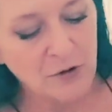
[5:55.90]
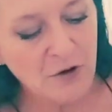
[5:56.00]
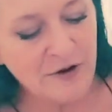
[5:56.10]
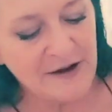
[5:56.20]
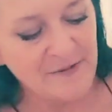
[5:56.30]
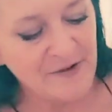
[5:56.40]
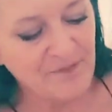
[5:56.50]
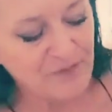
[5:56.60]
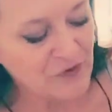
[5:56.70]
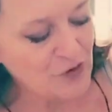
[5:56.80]
Okay.
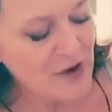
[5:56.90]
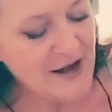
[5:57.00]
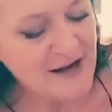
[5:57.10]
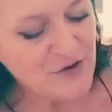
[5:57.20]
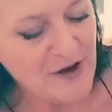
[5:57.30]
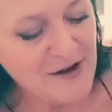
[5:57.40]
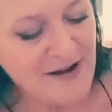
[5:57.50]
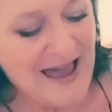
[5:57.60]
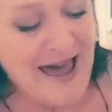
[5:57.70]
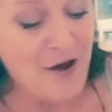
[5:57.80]
Strain.
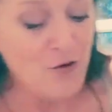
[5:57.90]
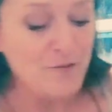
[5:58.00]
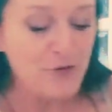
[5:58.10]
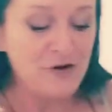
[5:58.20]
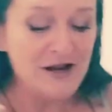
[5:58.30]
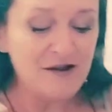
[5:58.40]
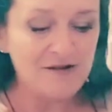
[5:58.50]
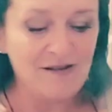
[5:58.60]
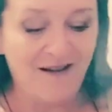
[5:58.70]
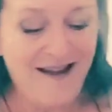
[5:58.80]
Ow, burning.
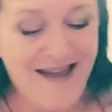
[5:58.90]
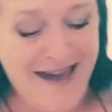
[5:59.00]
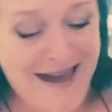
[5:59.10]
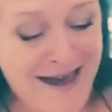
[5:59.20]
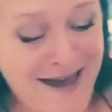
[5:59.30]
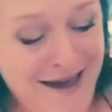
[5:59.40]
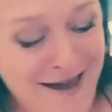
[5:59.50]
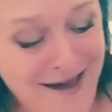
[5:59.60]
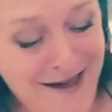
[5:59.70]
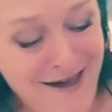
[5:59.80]

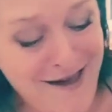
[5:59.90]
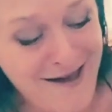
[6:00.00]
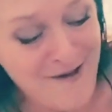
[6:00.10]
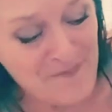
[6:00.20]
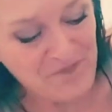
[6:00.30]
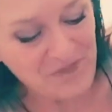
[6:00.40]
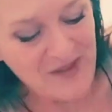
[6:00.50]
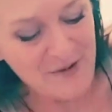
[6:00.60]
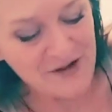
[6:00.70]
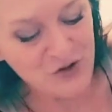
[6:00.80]
Ah!
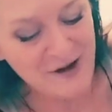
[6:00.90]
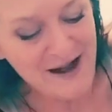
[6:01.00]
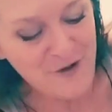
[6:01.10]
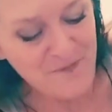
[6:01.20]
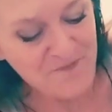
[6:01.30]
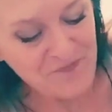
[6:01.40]
Okay, strain out